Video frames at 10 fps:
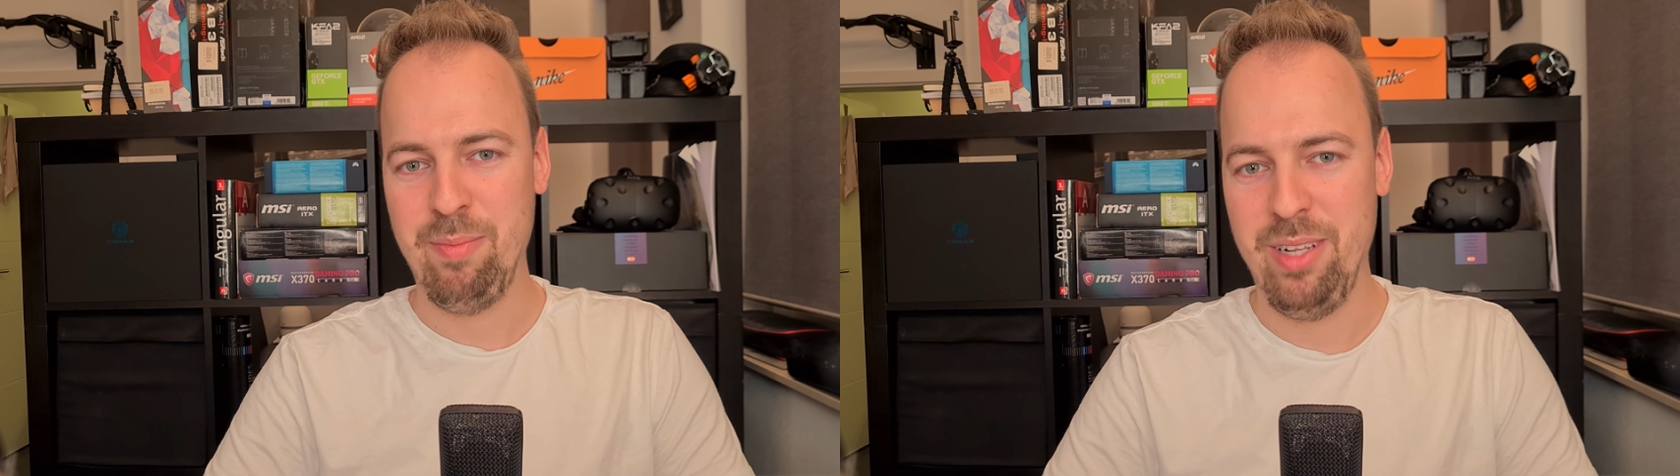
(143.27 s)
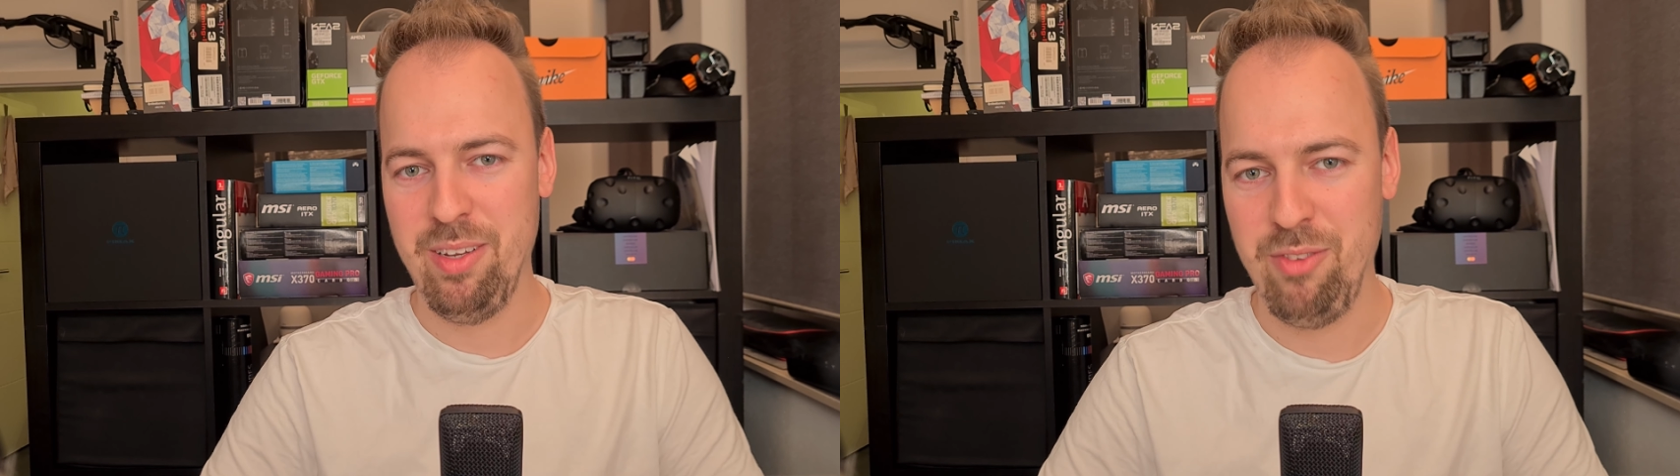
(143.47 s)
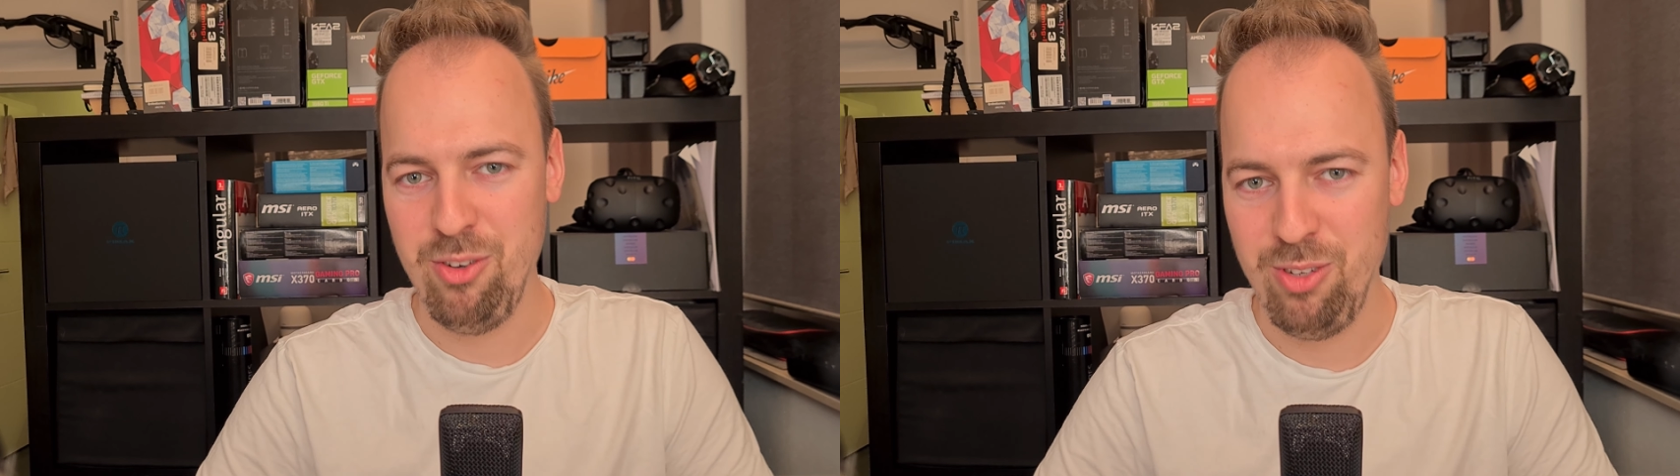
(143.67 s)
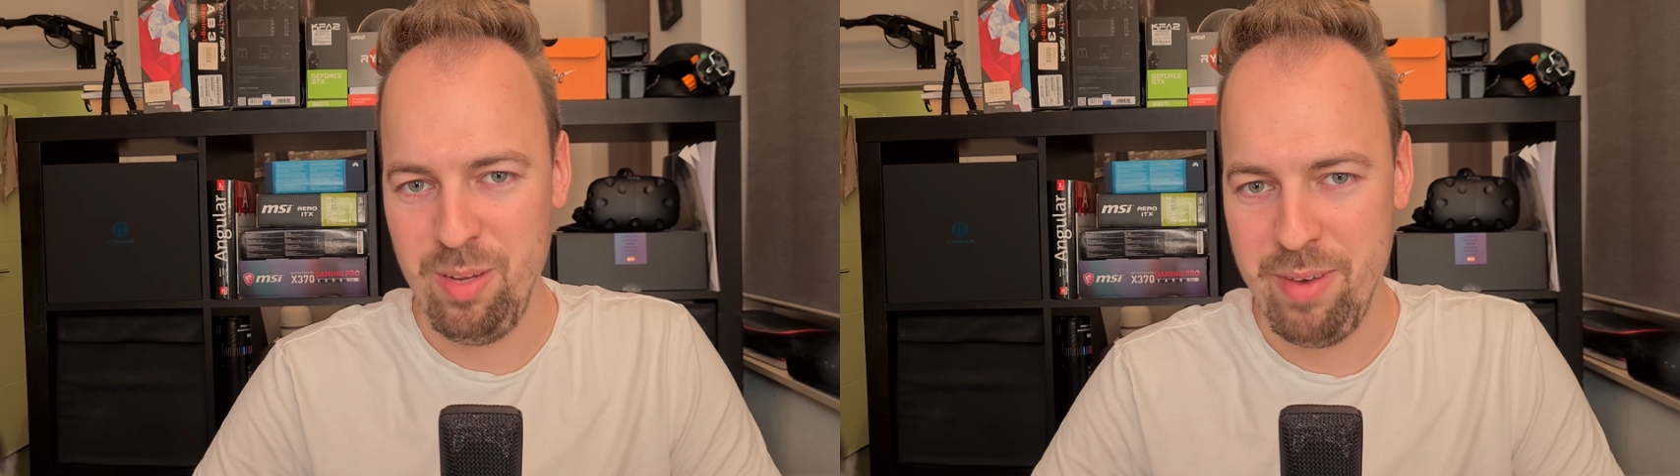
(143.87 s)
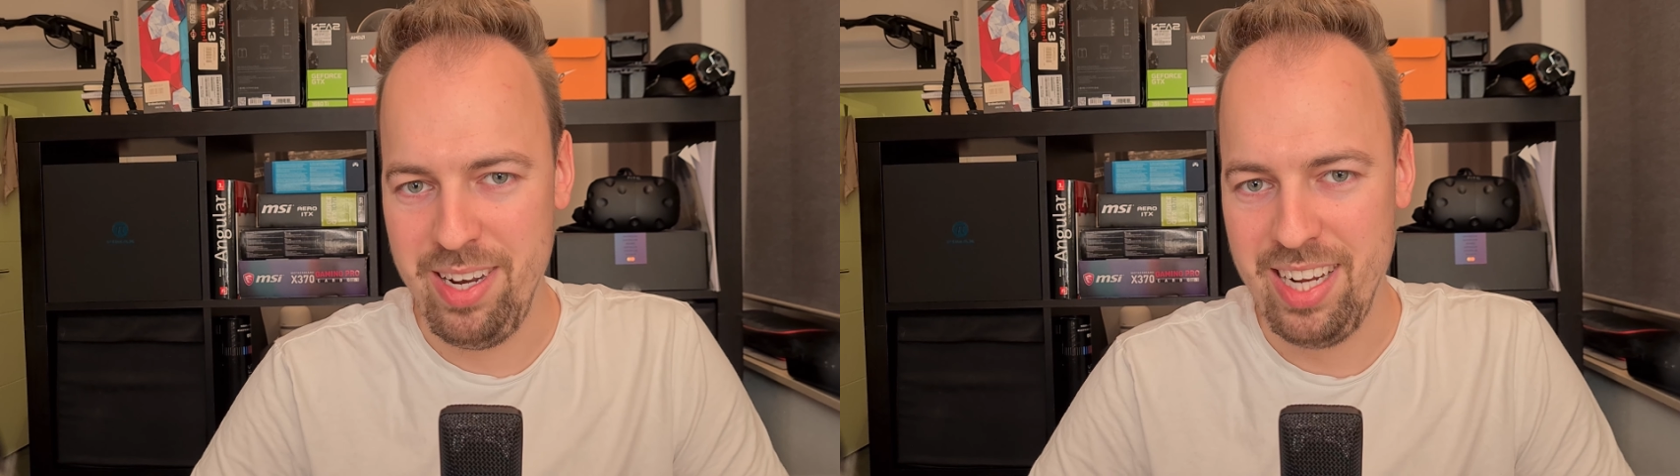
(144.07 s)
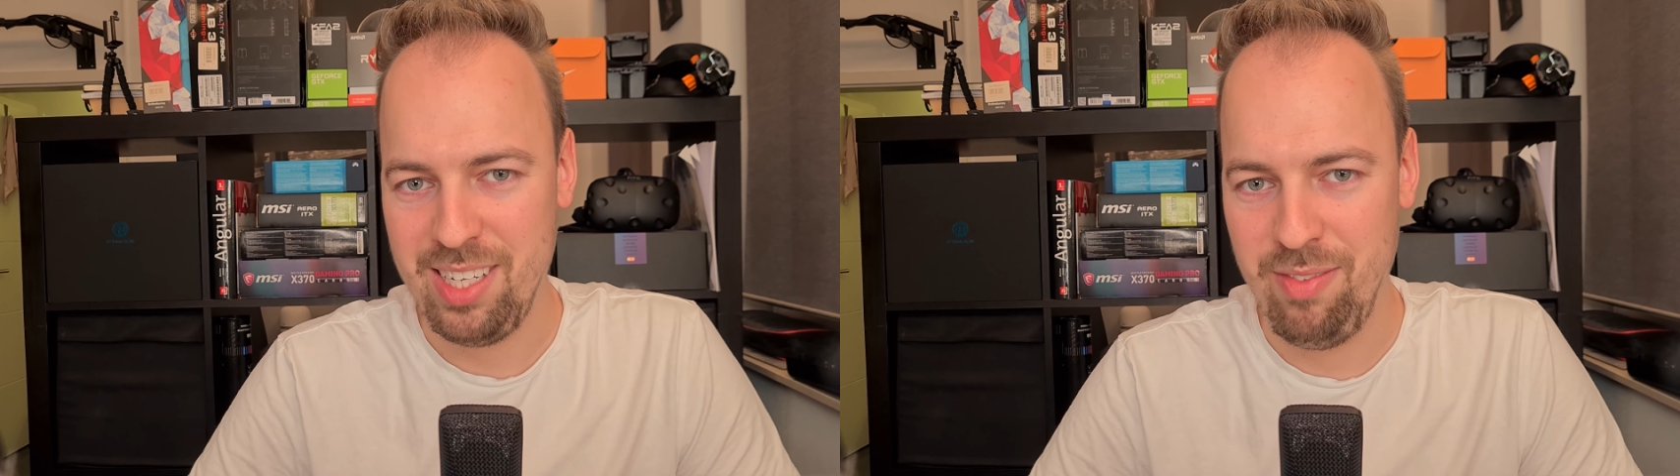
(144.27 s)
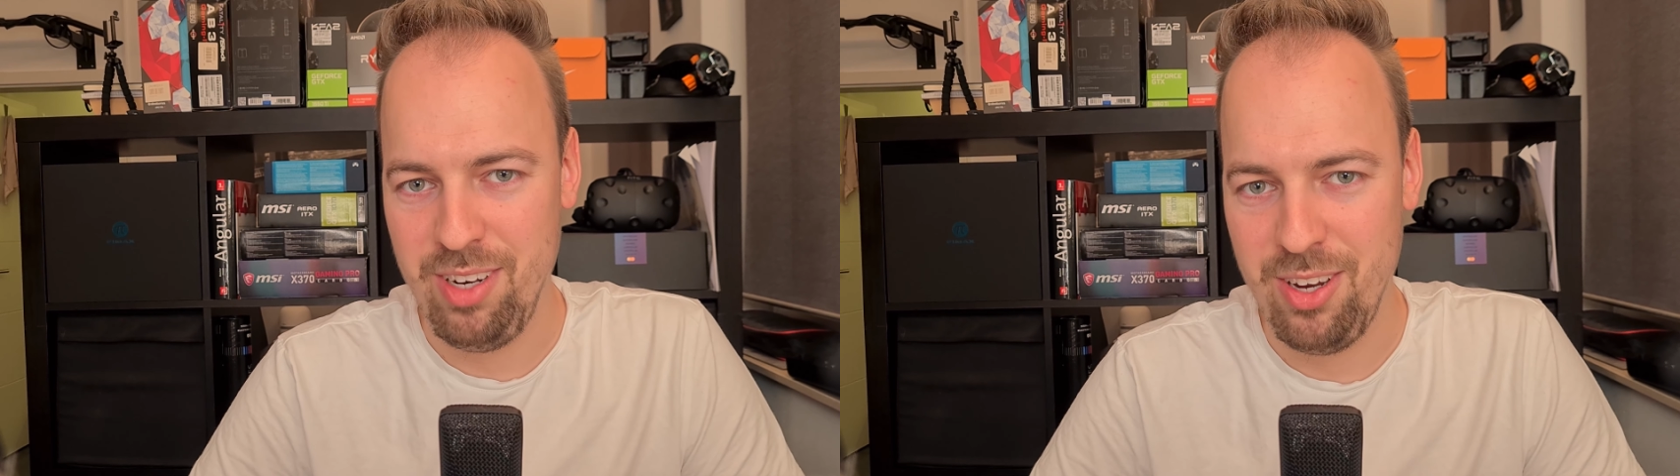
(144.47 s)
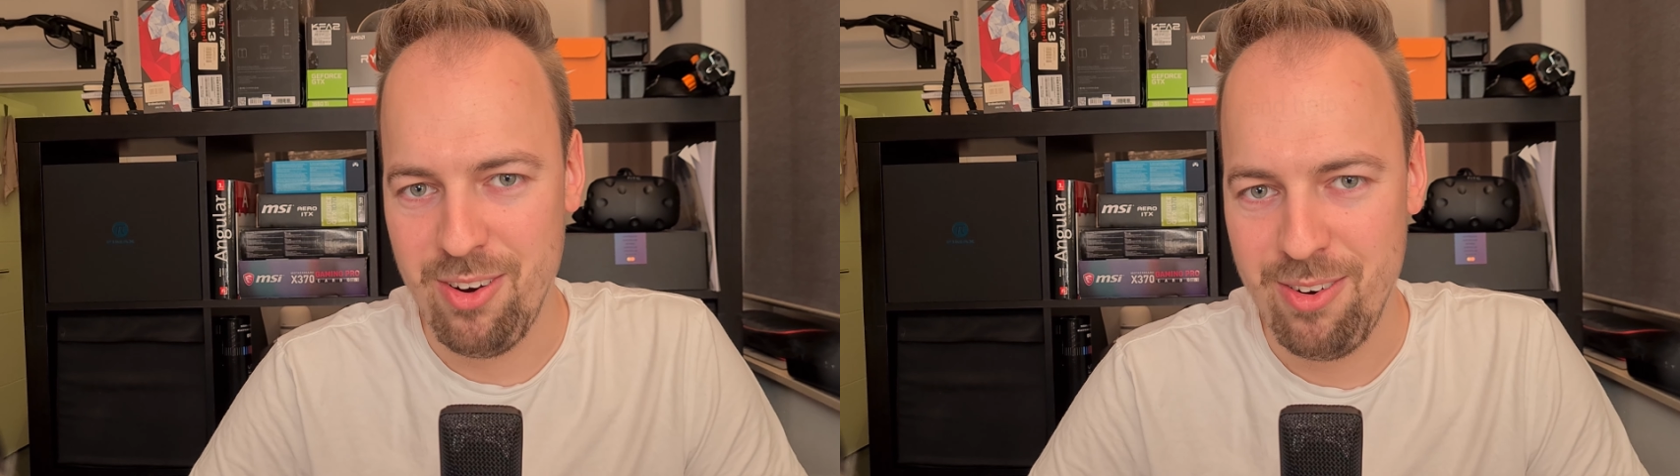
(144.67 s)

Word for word: million views in my next video.